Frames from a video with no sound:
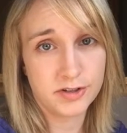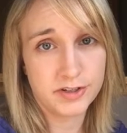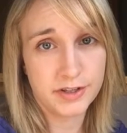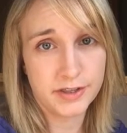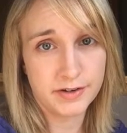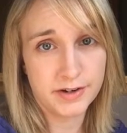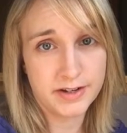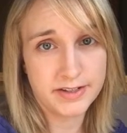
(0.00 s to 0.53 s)
So
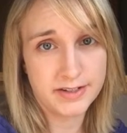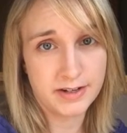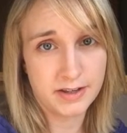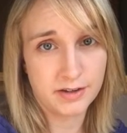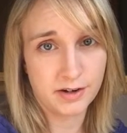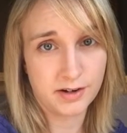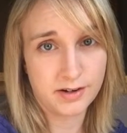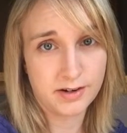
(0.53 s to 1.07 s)
there is
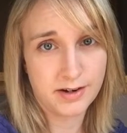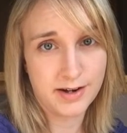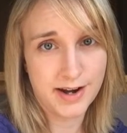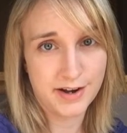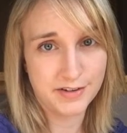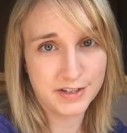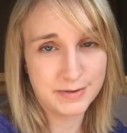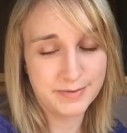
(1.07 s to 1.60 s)
another
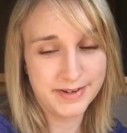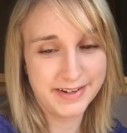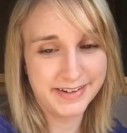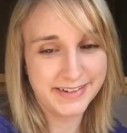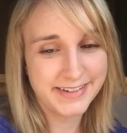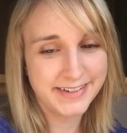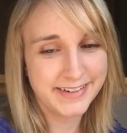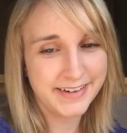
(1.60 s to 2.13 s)

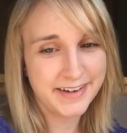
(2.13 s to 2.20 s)
announcement.